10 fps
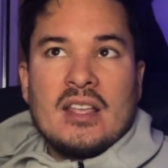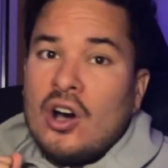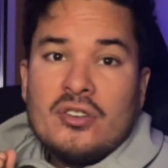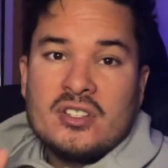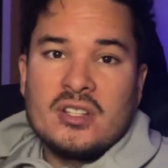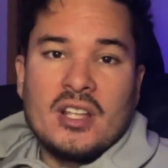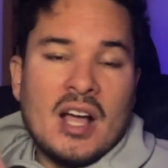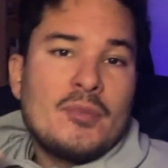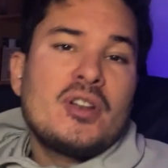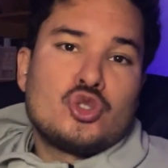Honestly,
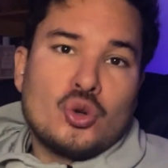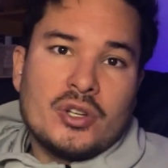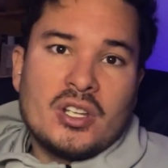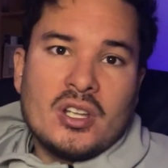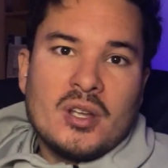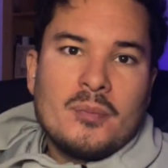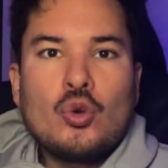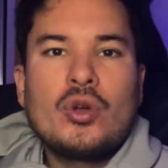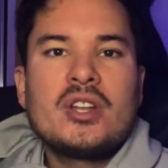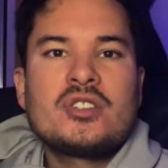I'm not joking. The
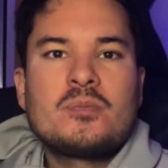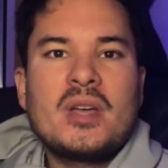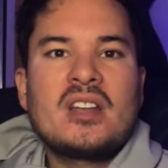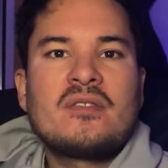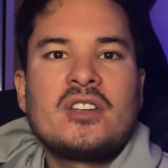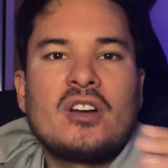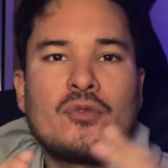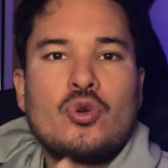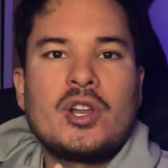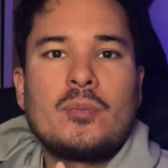greatest benefit of
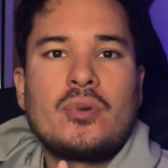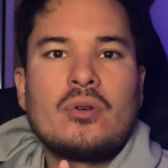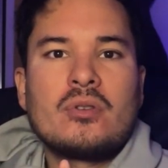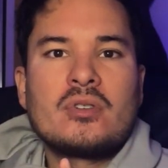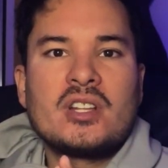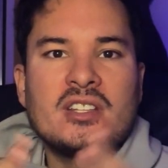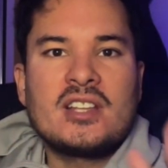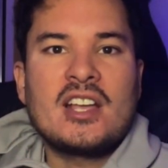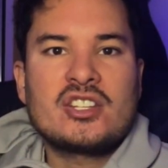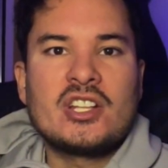quitting porn is
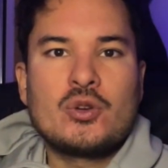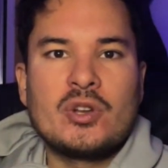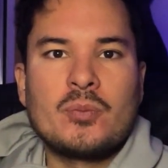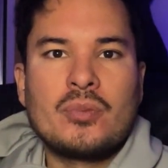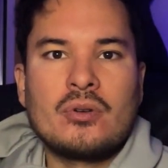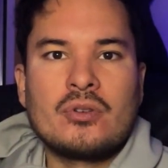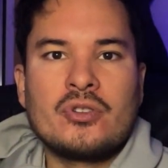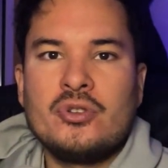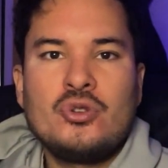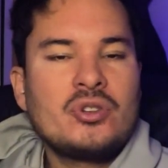actually quitting porn.
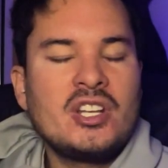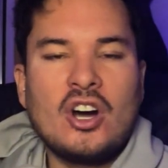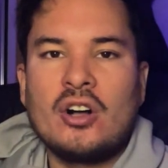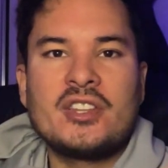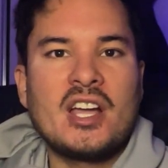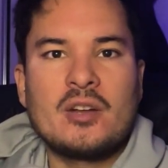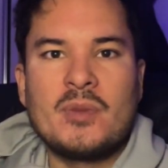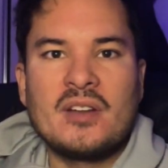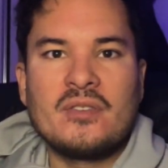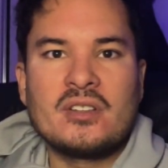You don't need all the other
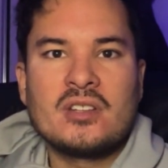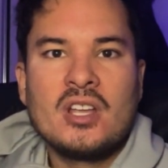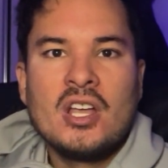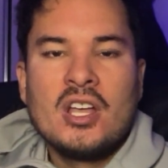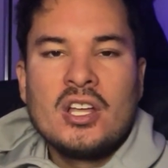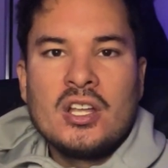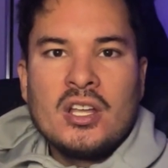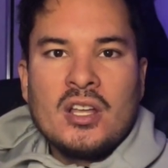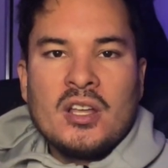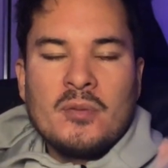benefits.
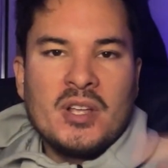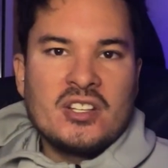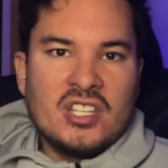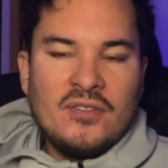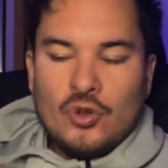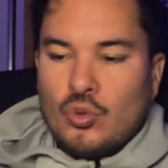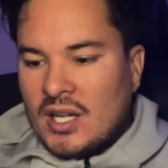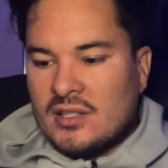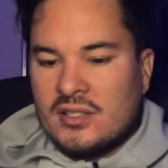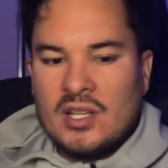Because if you
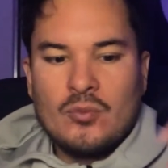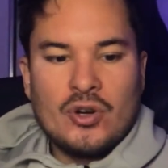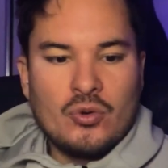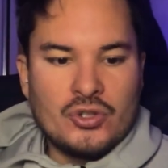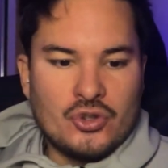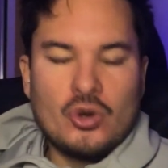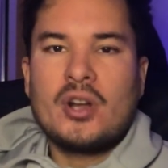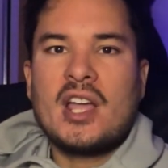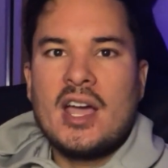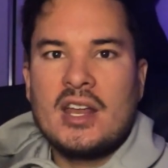ask someone who's a
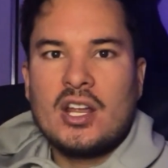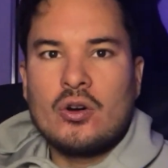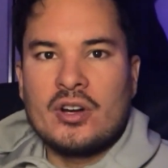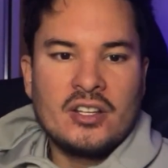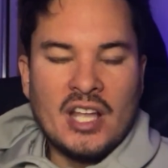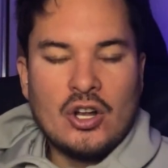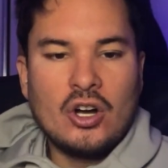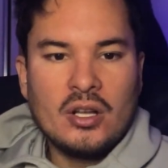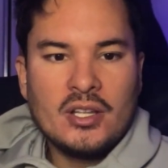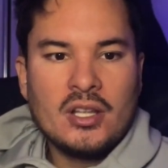drug addict or an
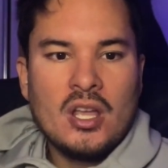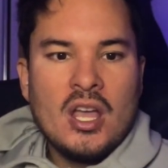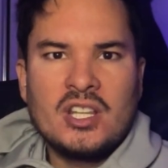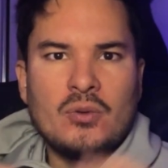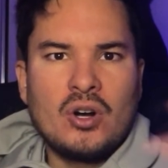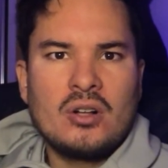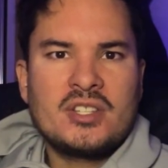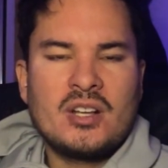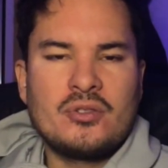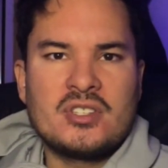alcoholic, they will all
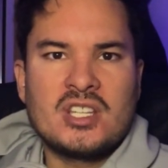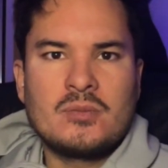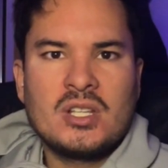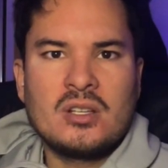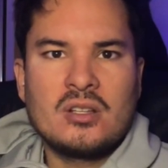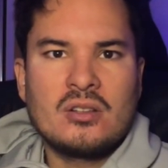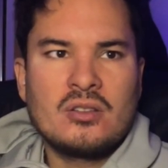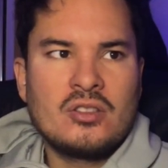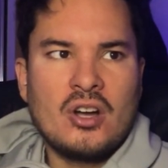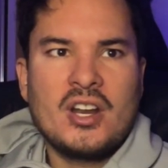tell you the same thing.
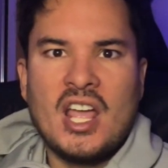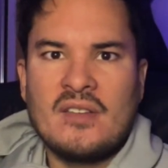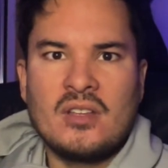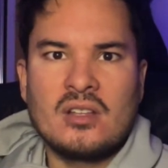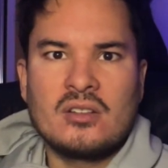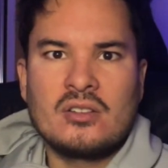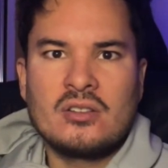Not having